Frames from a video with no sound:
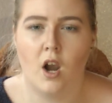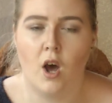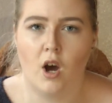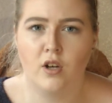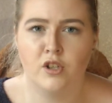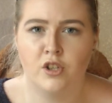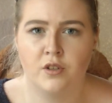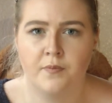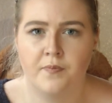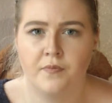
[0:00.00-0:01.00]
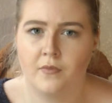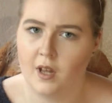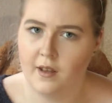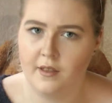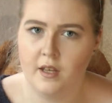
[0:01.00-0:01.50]
large.
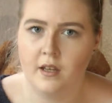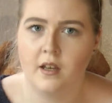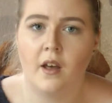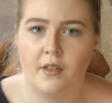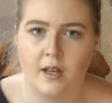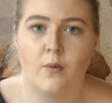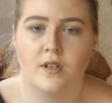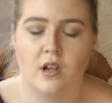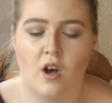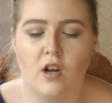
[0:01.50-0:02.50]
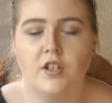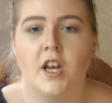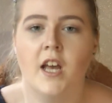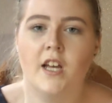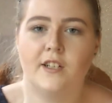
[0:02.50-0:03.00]
I think it was large,
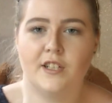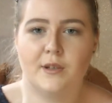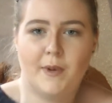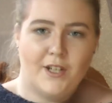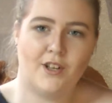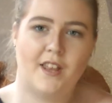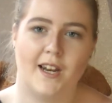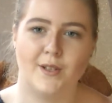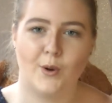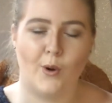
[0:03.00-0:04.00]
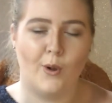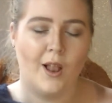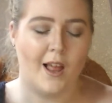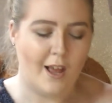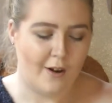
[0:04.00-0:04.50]
just to make sure that it's all
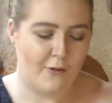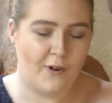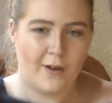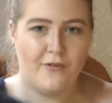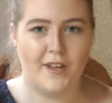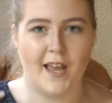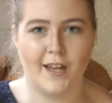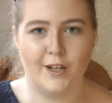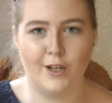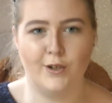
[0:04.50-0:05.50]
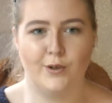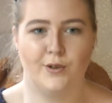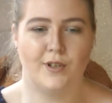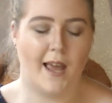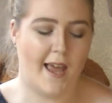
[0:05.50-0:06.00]
fluffy and
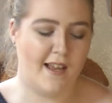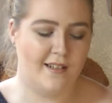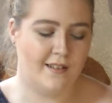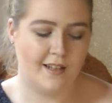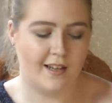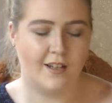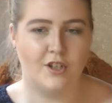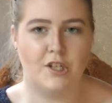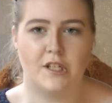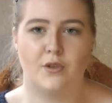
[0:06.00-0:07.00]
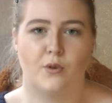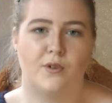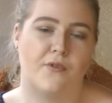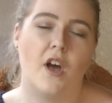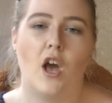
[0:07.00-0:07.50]
loose and just sort
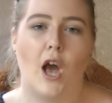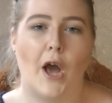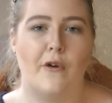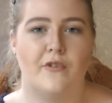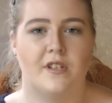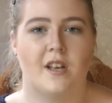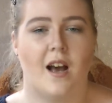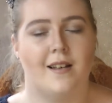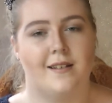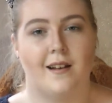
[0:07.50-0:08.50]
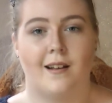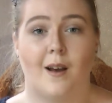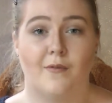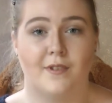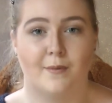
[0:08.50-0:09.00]
of oversized and
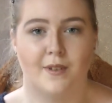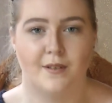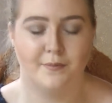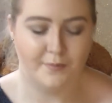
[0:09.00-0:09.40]
comfortable.